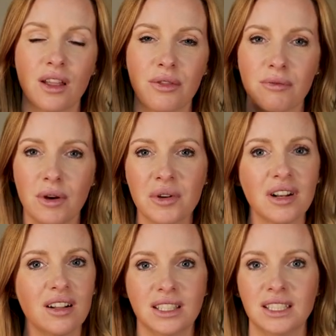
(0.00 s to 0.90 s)
Throw it
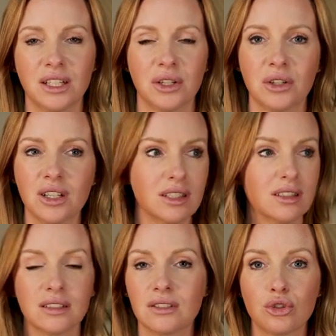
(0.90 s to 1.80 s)
all in there. You're
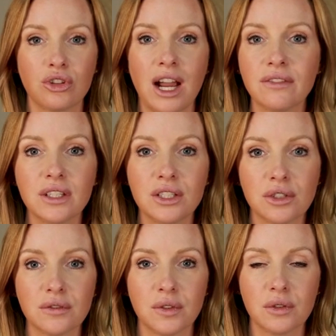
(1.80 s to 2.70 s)
co- traveling to
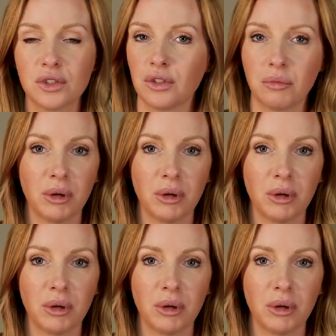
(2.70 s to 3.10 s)
your photo shoot,